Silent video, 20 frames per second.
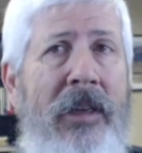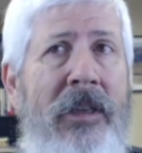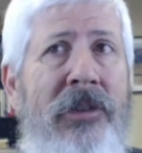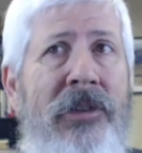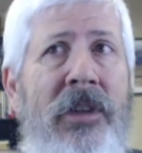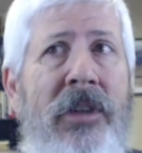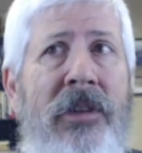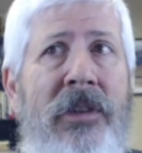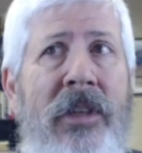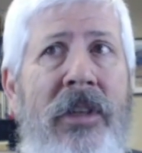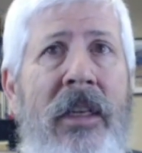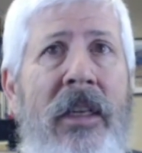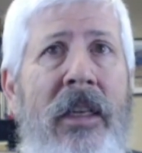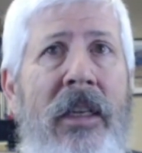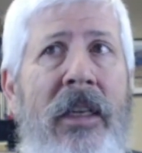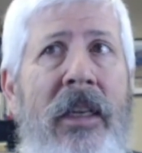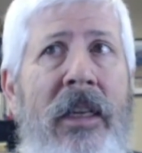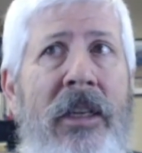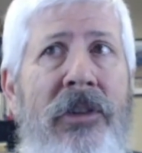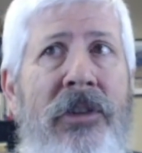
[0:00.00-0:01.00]
It's just
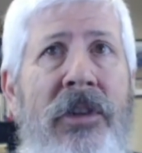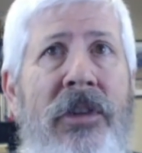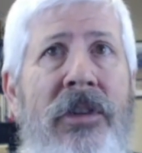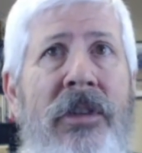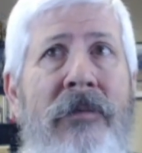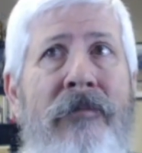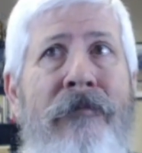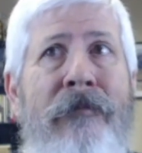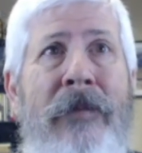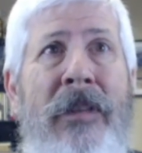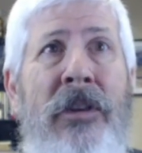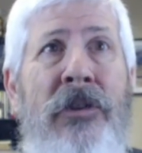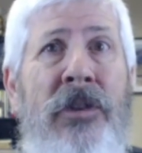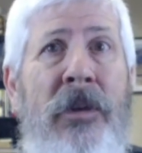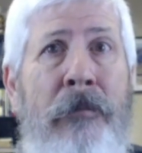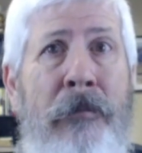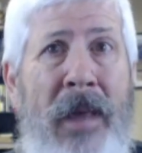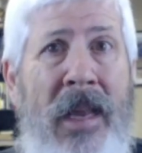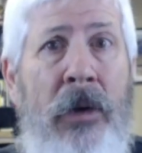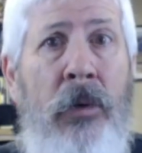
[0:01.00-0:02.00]
there's
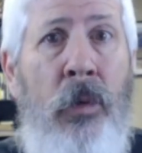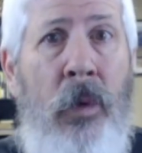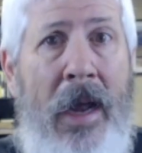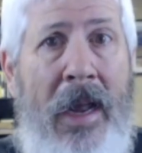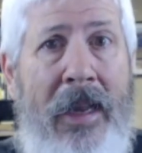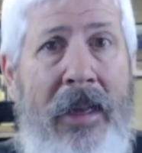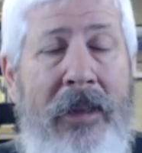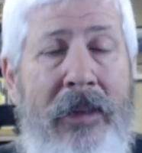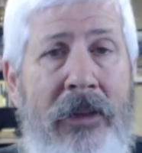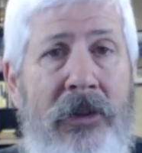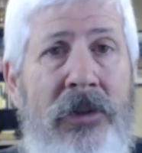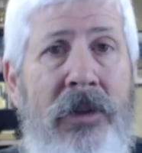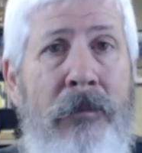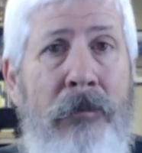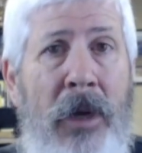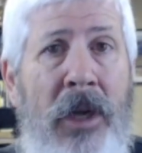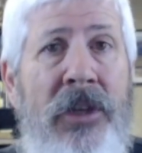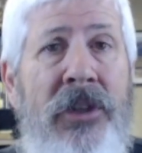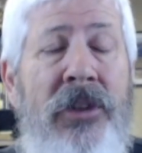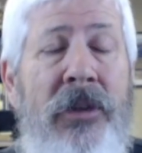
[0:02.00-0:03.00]
a better way. There's a
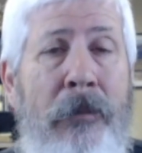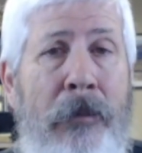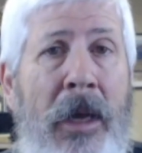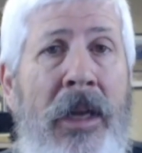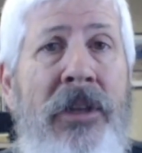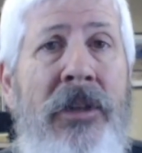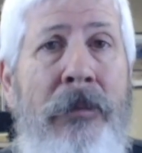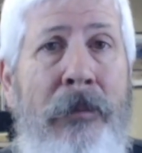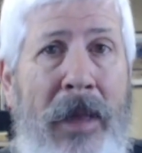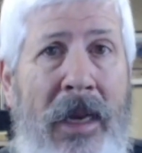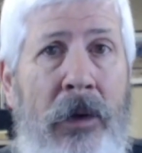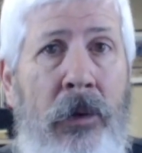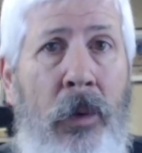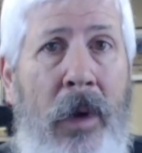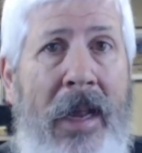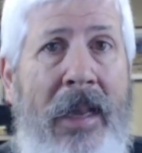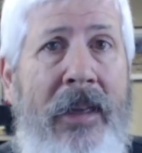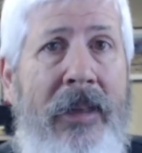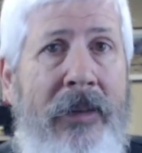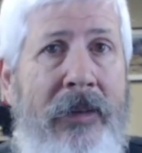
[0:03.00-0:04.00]
much better
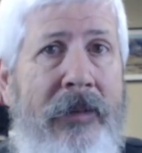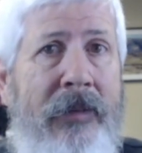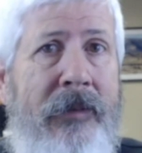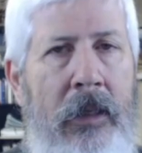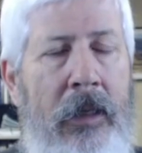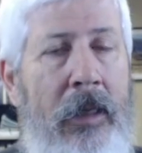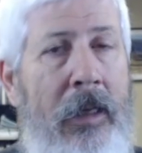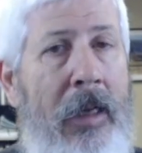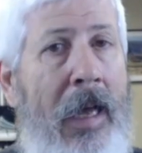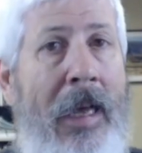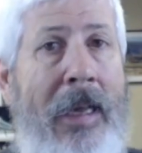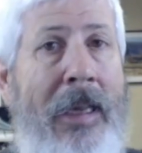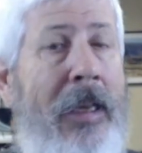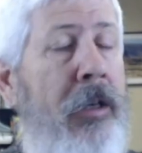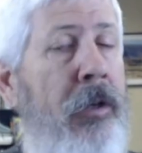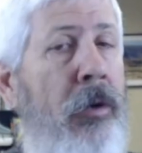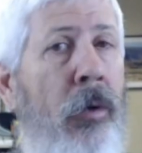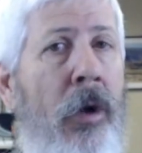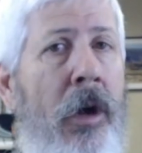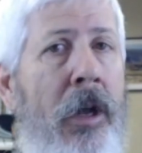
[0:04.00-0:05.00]
way. I
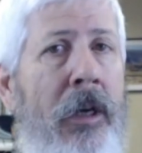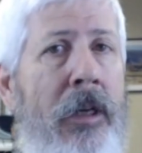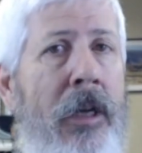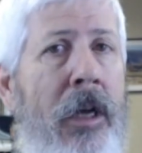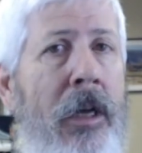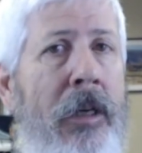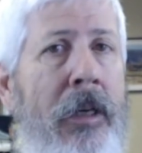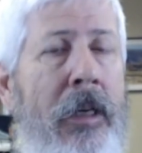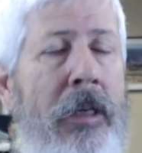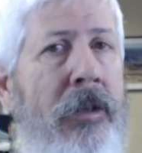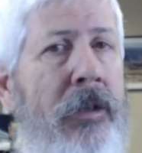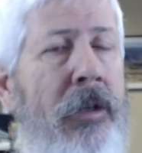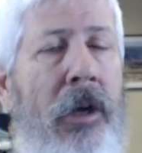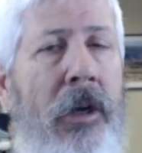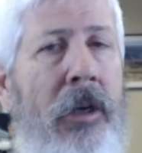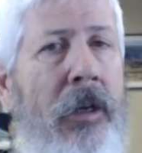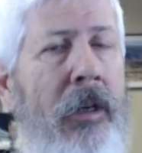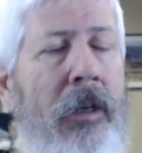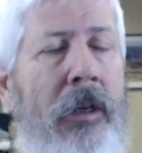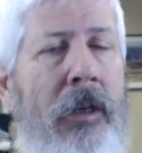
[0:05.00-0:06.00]
could go on and
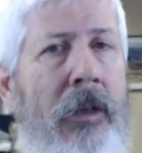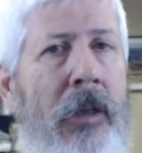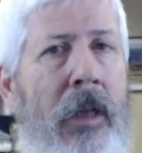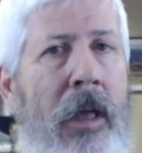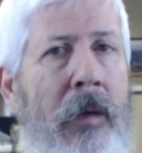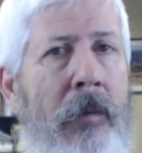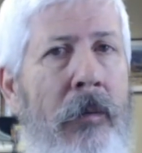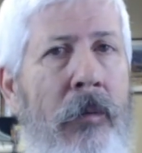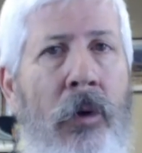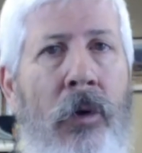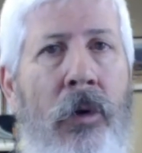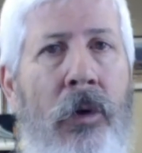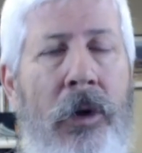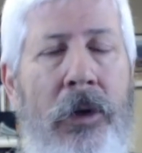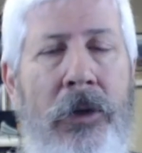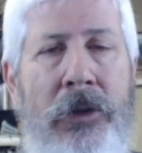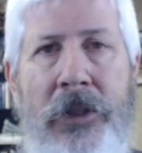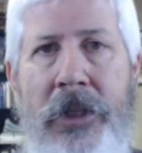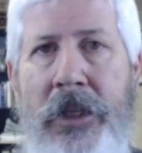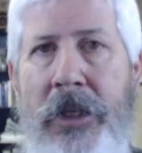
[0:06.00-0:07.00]
talk a lot more
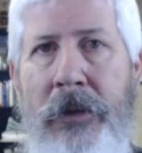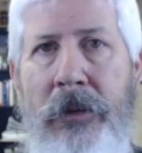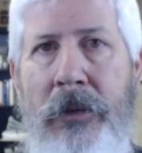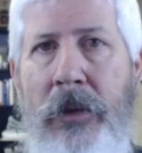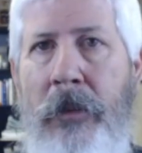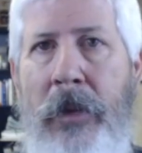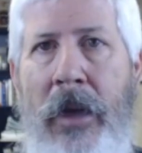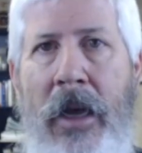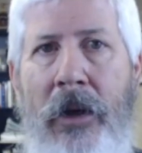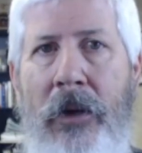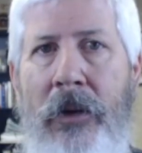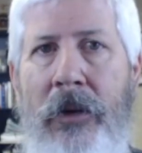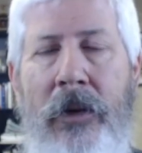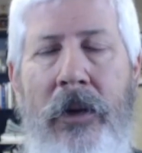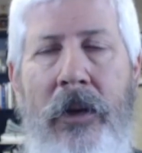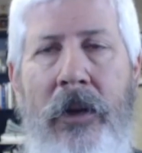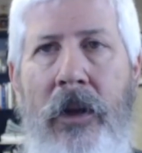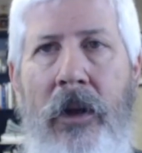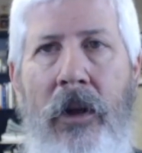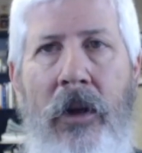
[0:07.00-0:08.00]
to you about
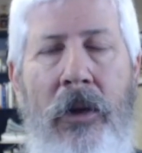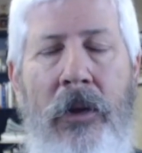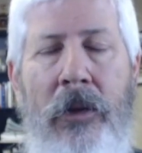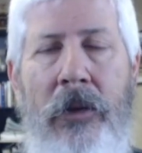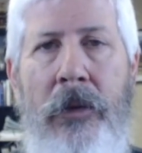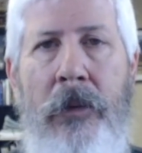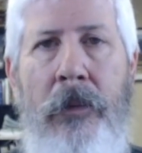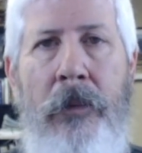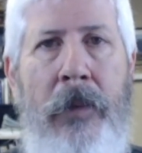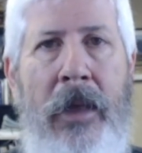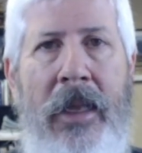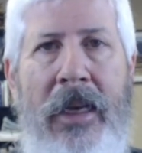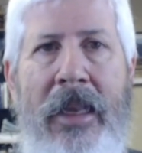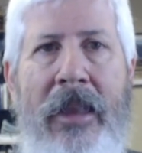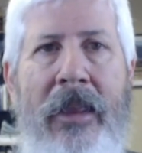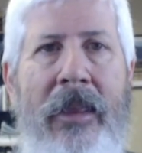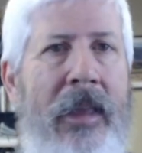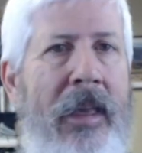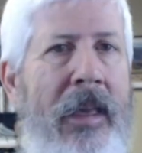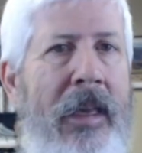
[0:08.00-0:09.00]
all the many
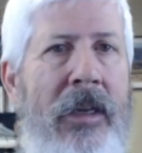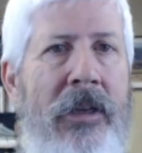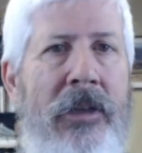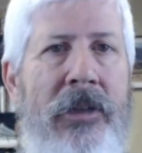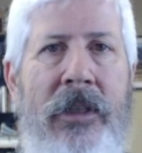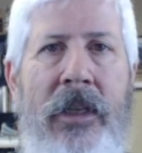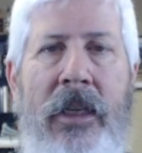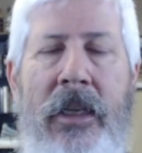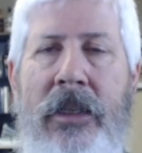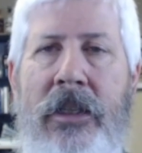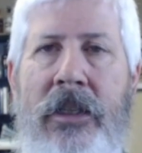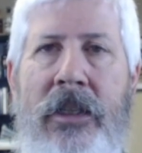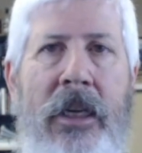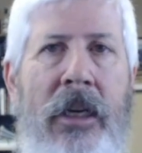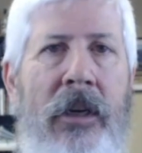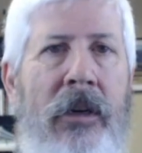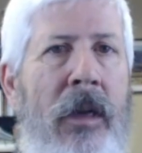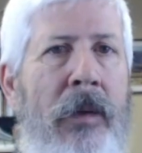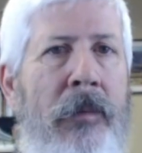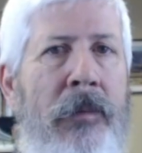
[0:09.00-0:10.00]
things that
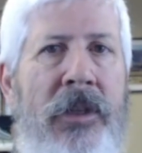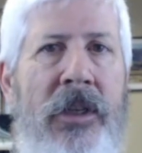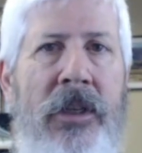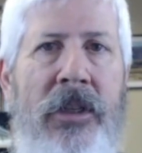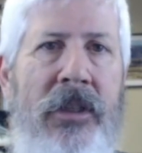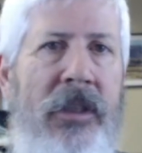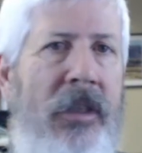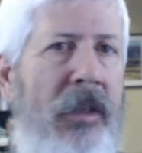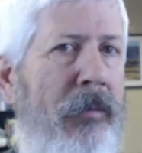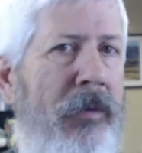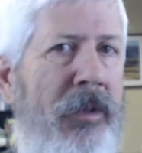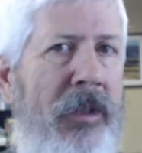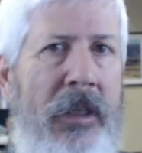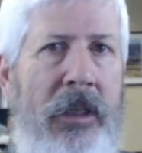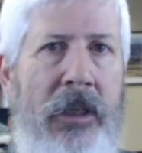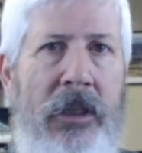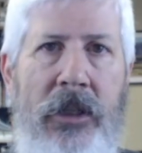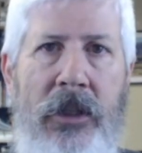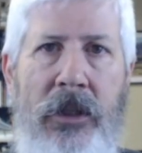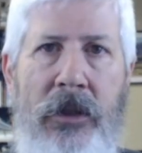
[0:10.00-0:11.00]
CRM systems
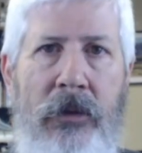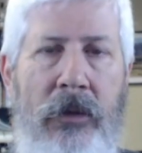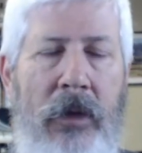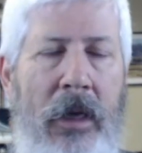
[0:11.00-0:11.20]
can do.